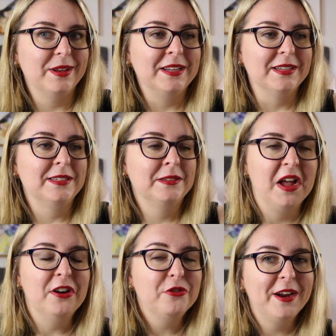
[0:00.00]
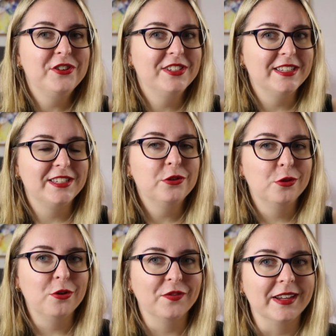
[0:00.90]
because 100 pages is still
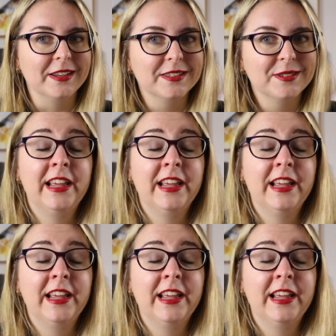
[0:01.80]
long for kids.